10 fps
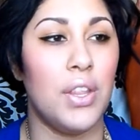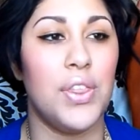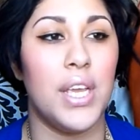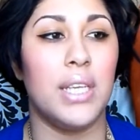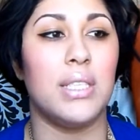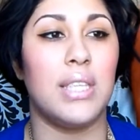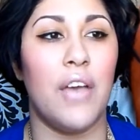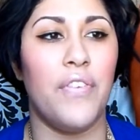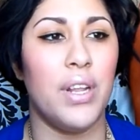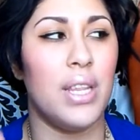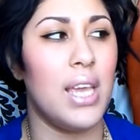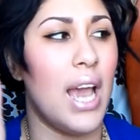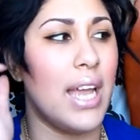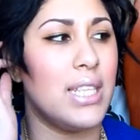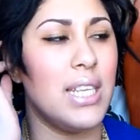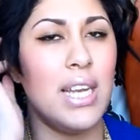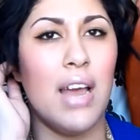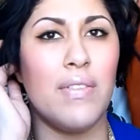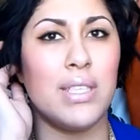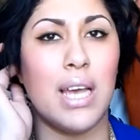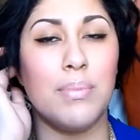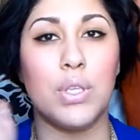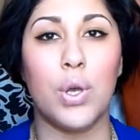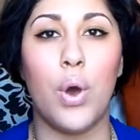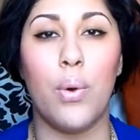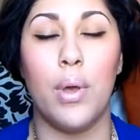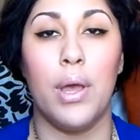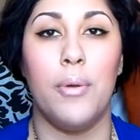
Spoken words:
thing is definitely I didn't have the time to go